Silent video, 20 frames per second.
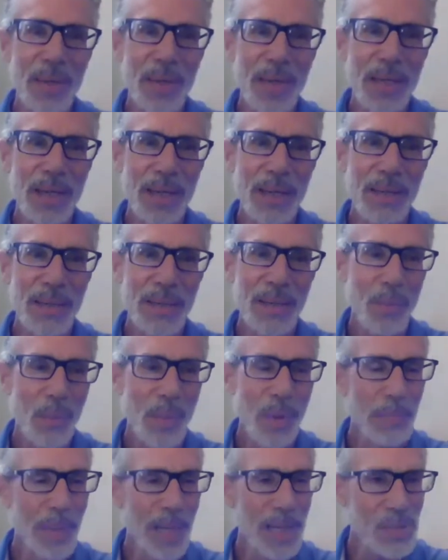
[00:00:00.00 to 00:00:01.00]
But
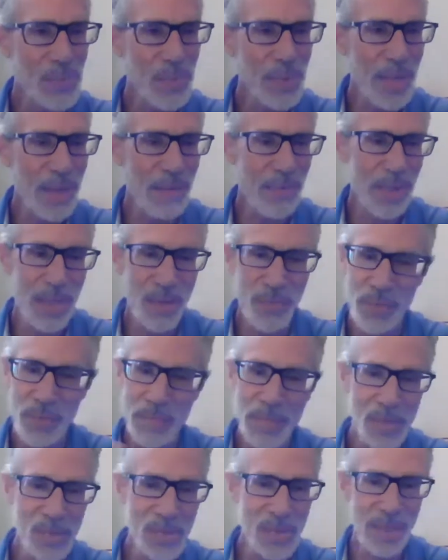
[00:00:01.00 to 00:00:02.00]
we're blessed with having different
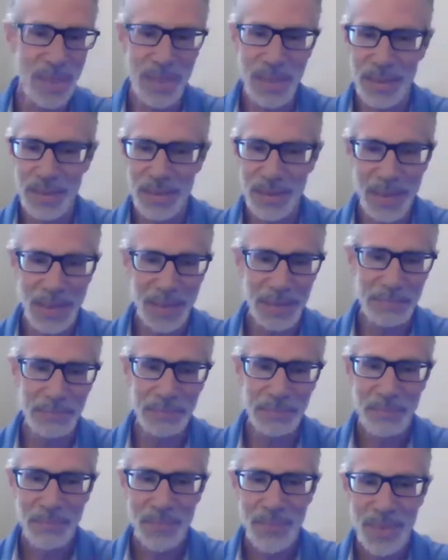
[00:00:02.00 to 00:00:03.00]
music and
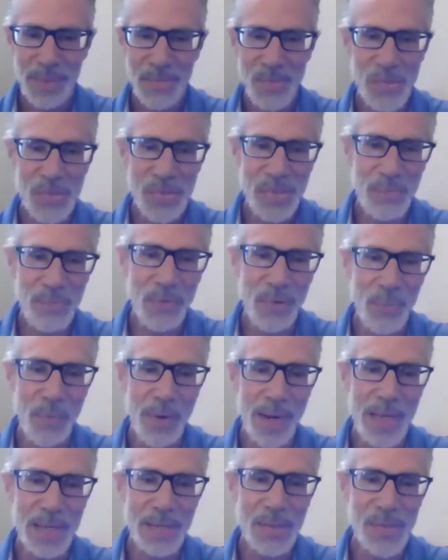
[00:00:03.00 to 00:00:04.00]
just different
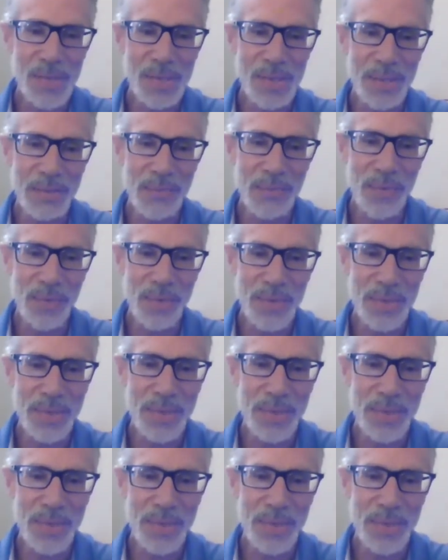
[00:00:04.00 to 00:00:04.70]
ways and different